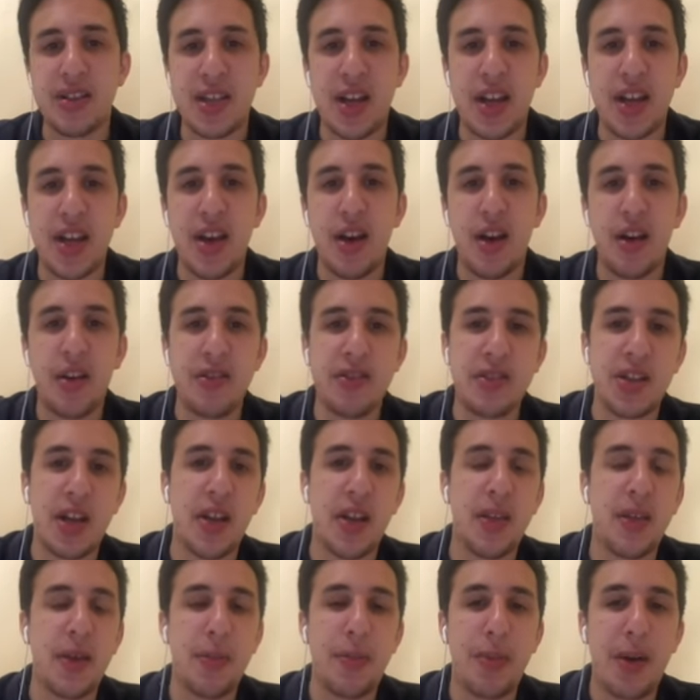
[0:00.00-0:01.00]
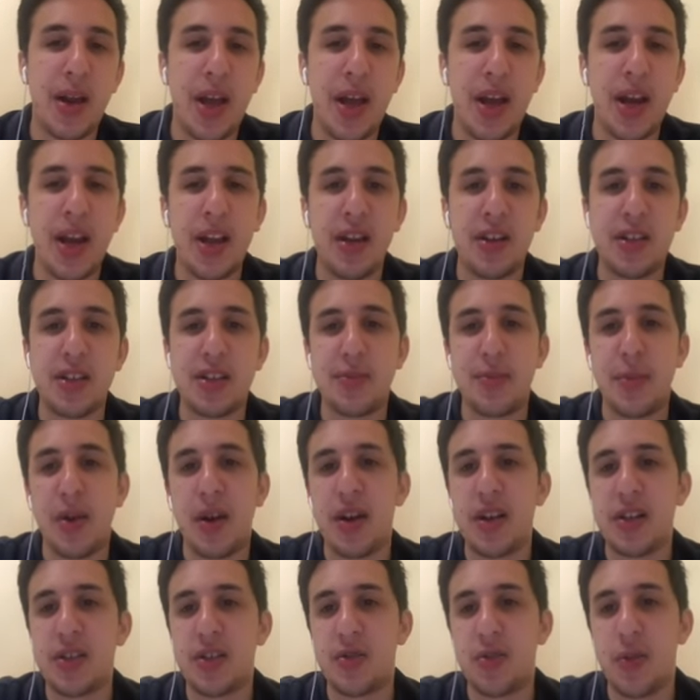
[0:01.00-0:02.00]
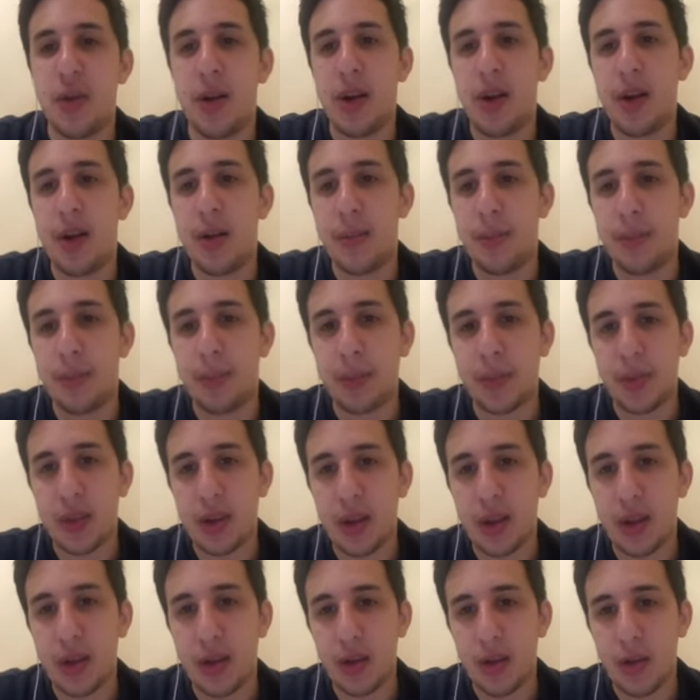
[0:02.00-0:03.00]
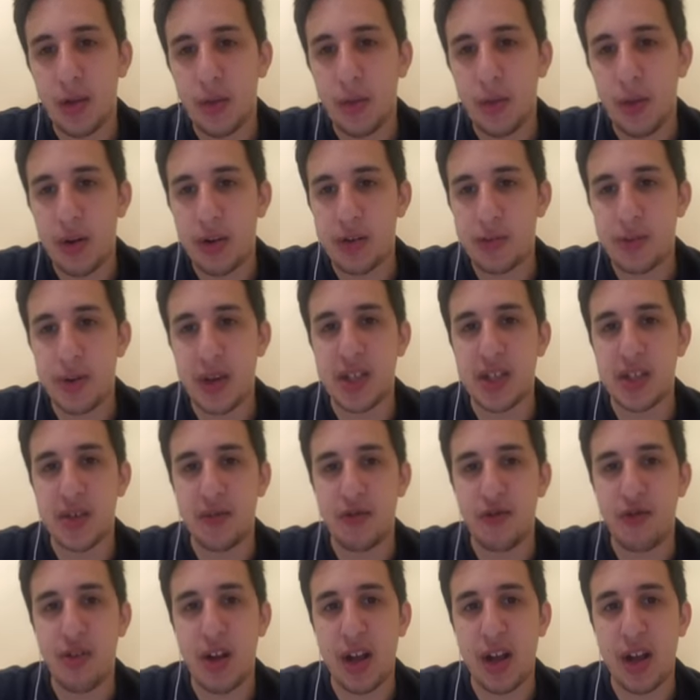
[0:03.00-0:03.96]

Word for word: Zaniolo is another player linked to Spurs. While Spurs have